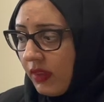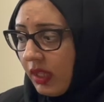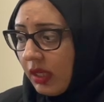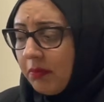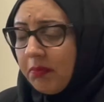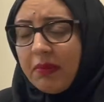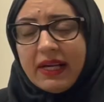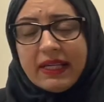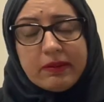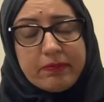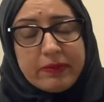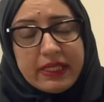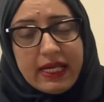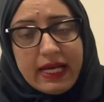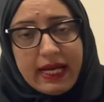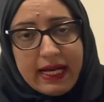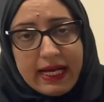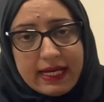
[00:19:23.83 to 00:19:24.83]
might be
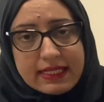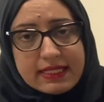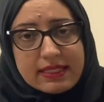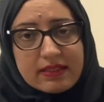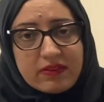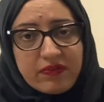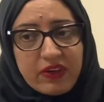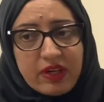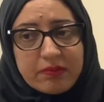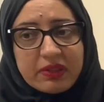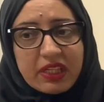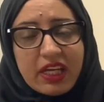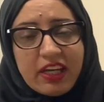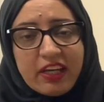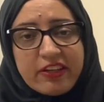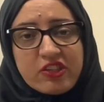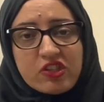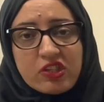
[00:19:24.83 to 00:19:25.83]
asked from
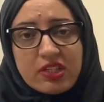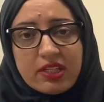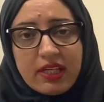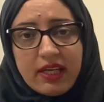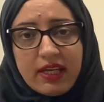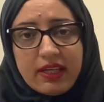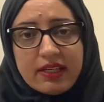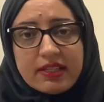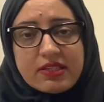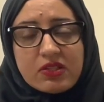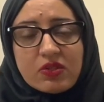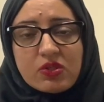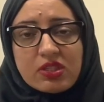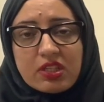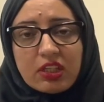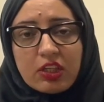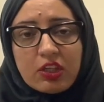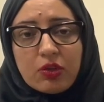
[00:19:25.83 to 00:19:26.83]
KHDA is to
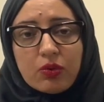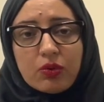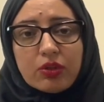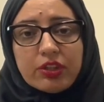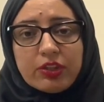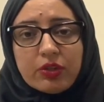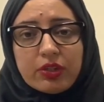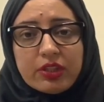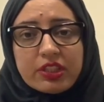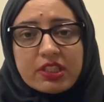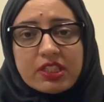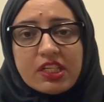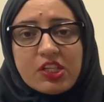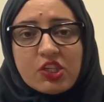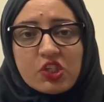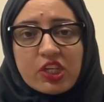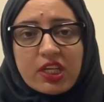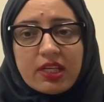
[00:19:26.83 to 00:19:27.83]
secure your
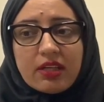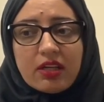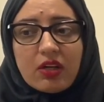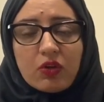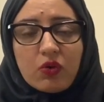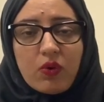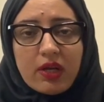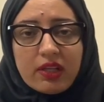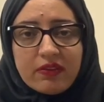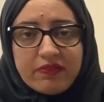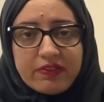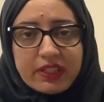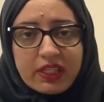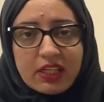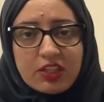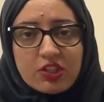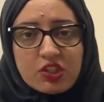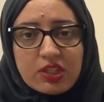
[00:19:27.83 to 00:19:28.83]
teaching
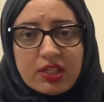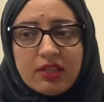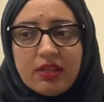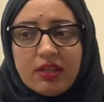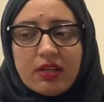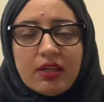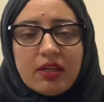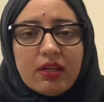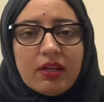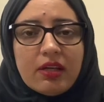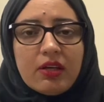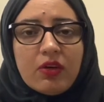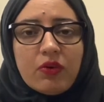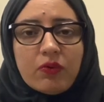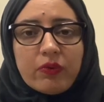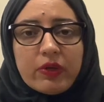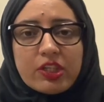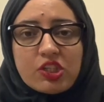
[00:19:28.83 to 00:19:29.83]
qualification,
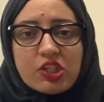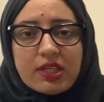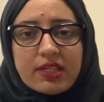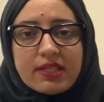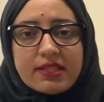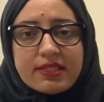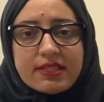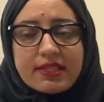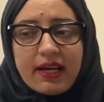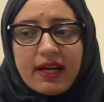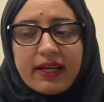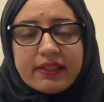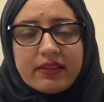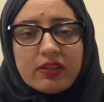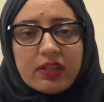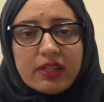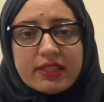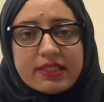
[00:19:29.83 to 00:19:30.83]
which is either
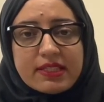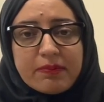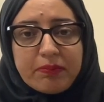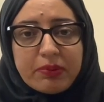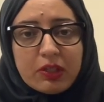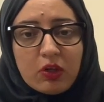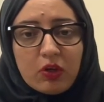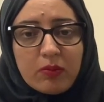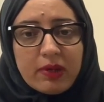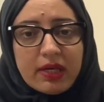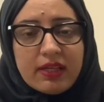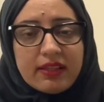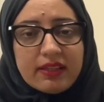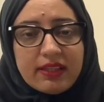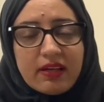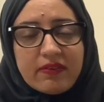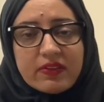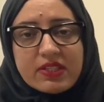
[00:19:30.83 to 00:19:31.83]
a diploma,
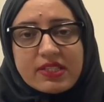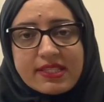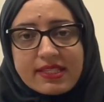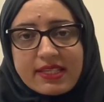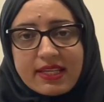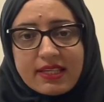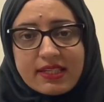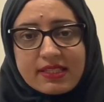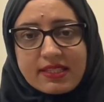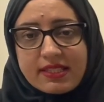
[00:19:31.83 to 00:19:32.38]
level 6